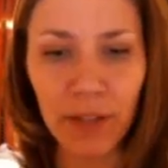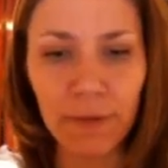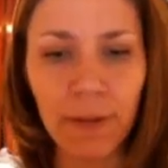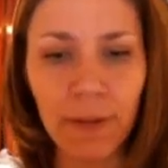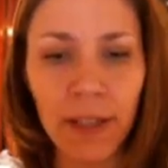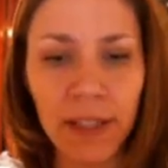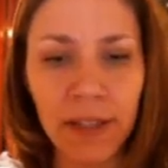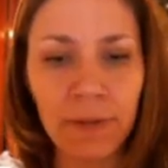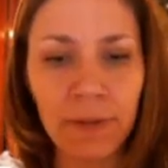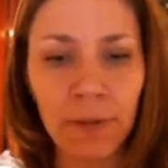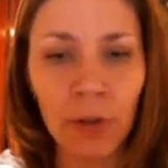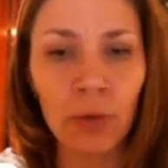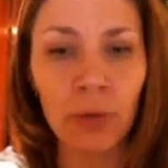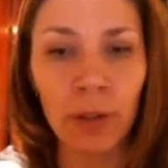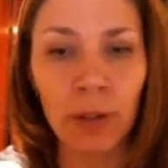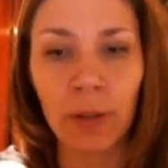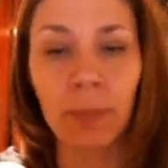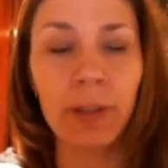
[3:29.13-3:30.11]
vests
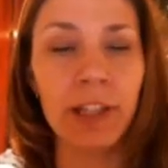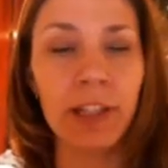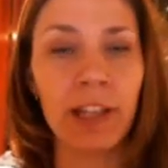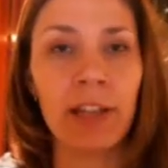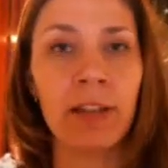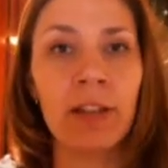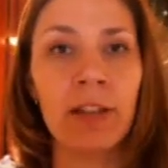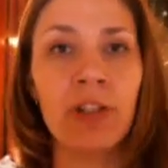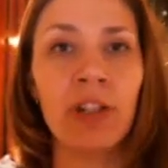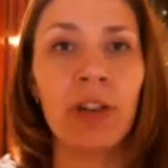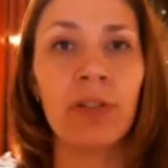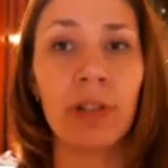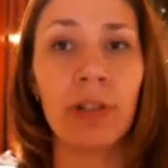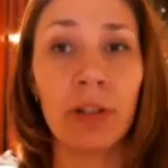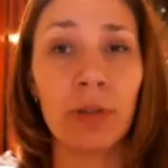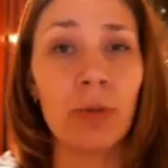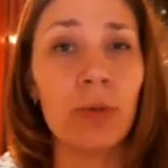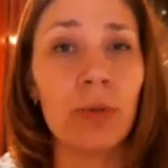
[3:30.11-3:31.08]
filled with a particular gel
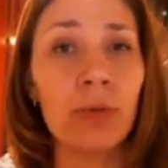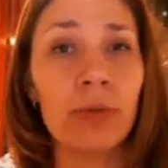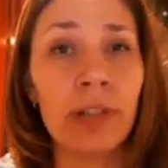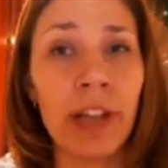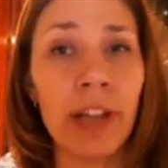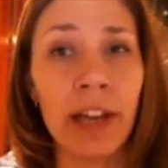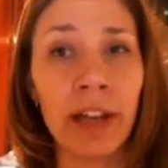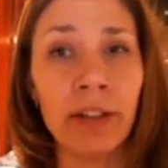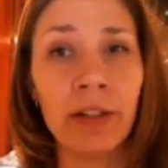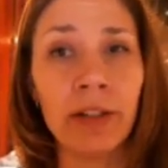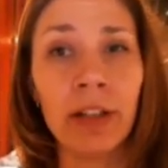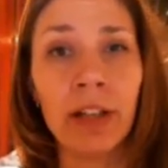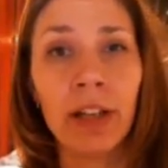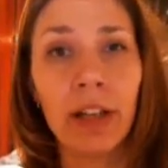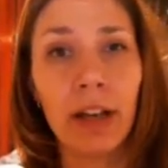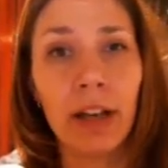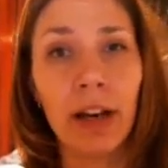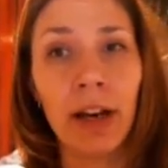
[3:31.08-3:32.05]
that cool down,
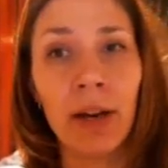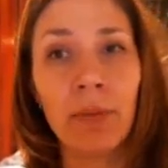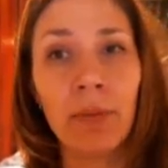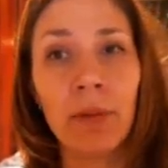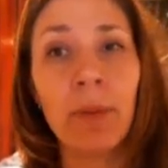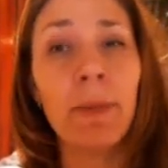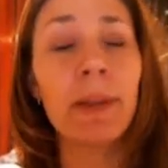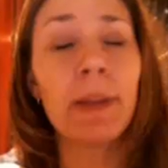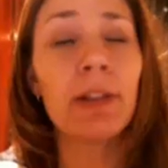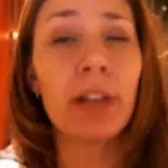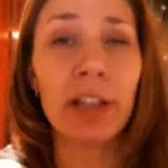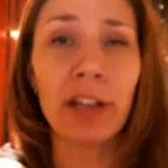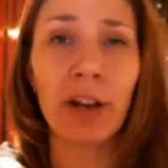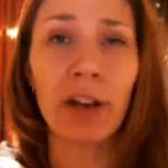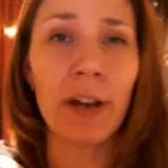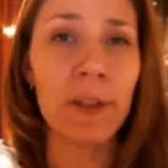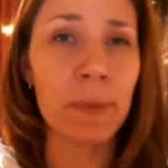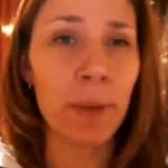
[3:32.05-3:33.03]
a bit like
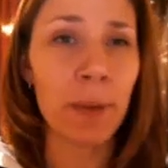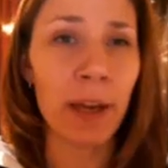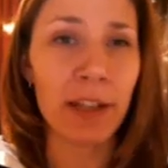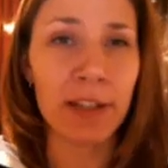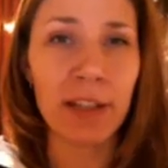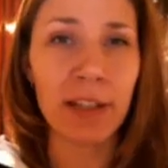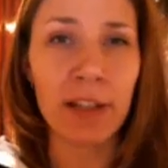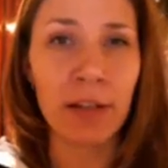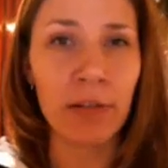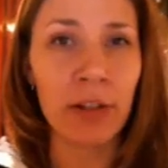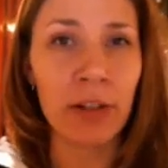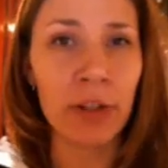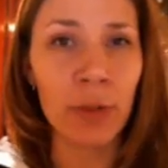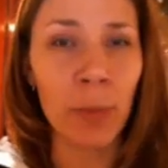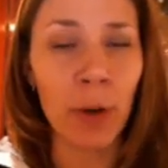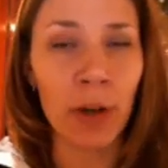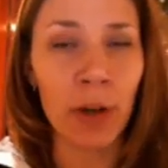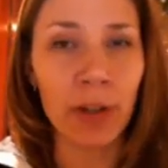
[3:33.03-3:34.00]
your ice packs in your
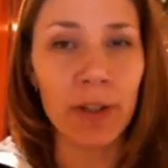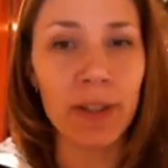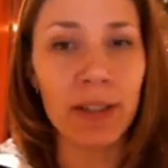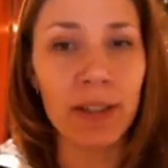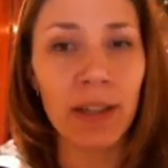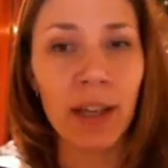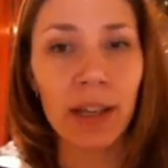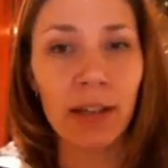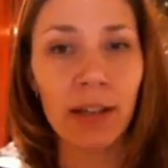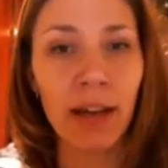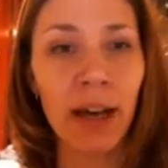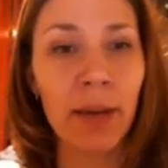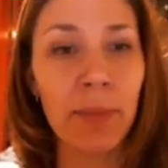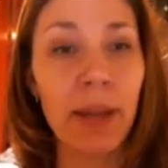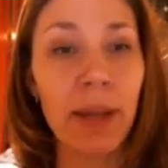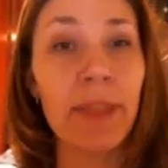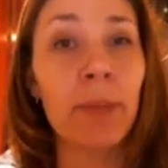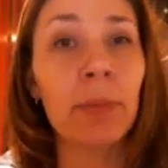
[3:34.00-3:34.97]
lunchbox.
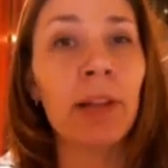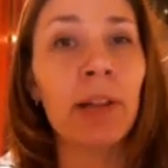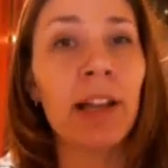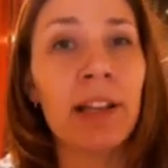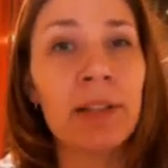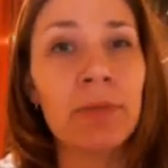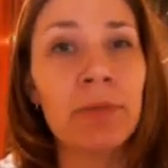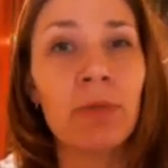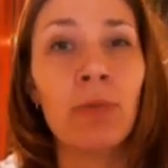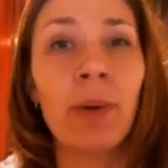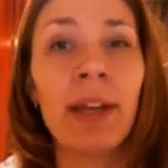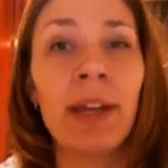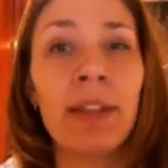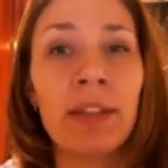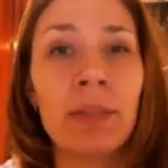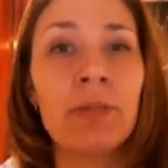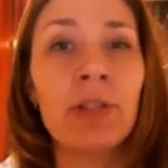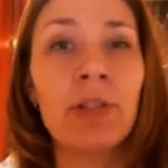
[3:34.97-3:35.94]
And the players will
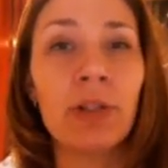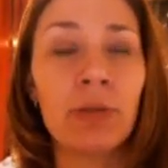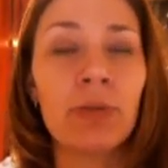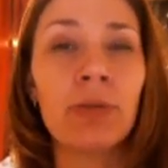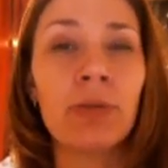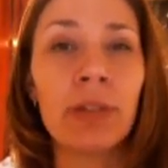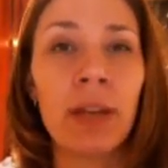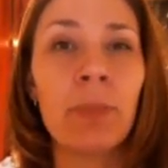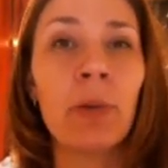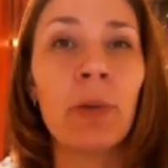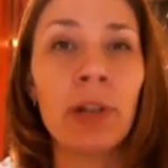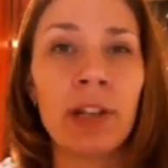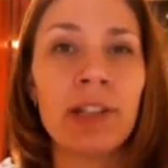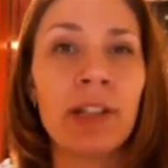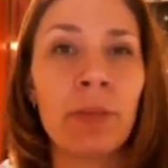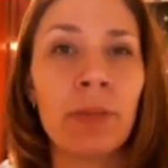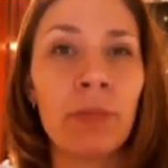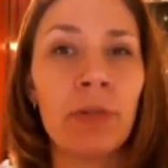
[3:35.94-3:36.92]
wear them to cool their
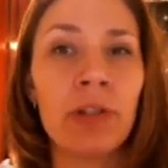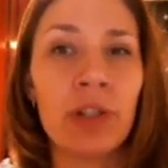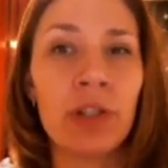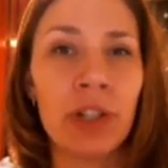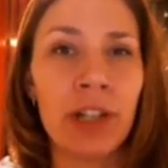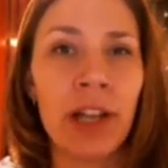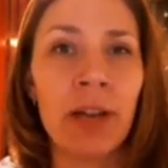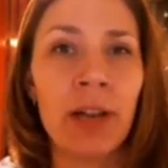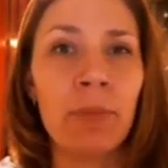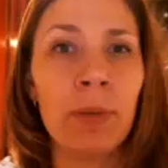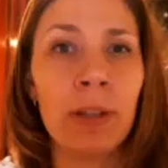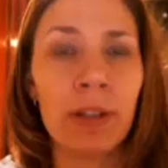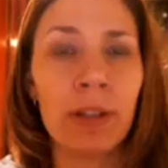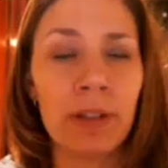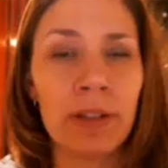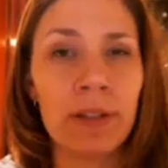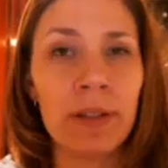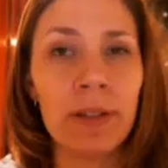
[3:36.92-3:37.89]
body temperature down,
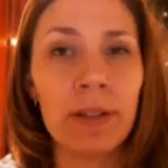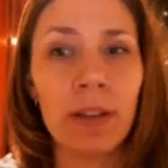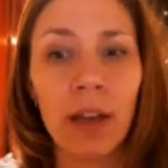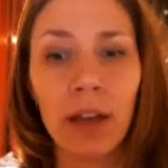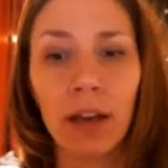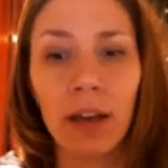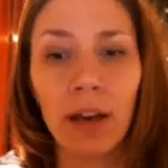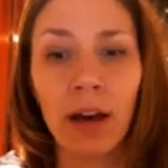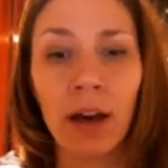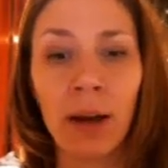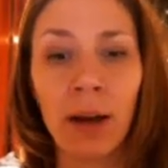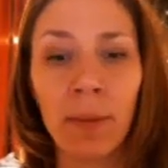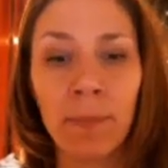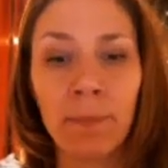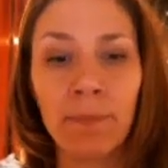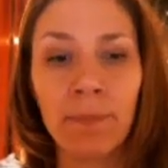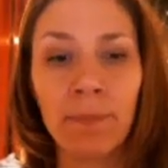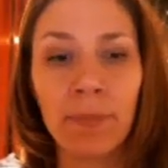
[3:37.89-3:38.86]
because
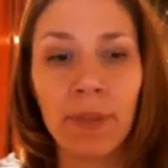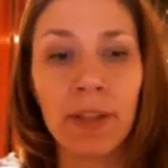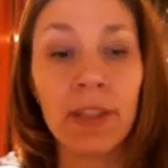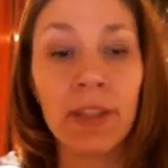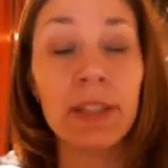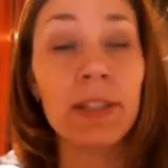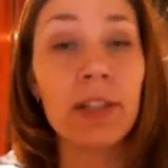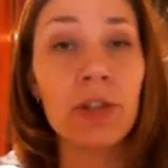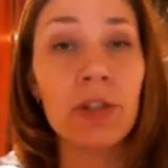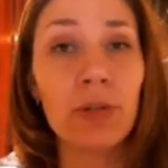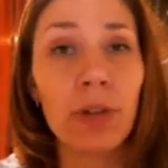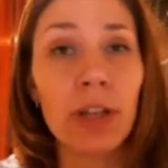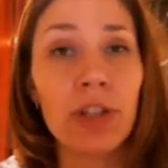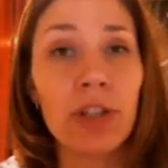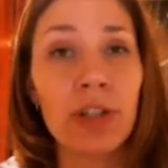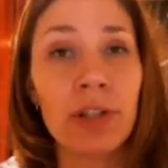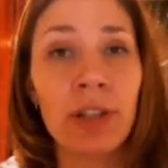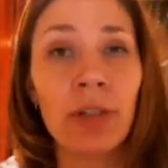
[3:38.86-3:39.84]
the
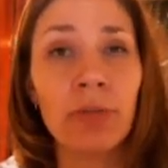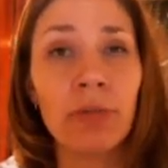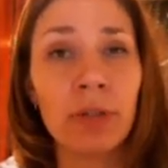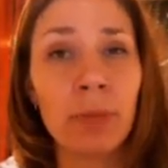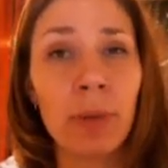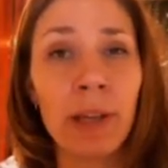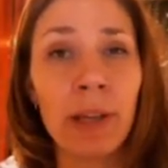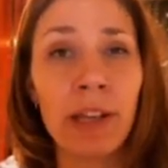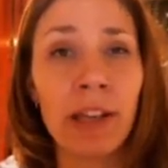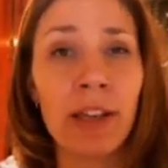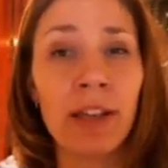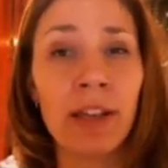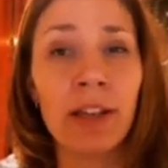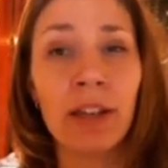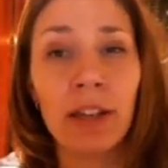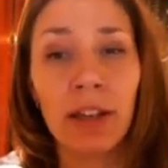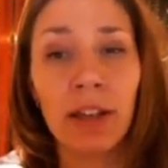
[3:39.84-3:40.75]
situation that would be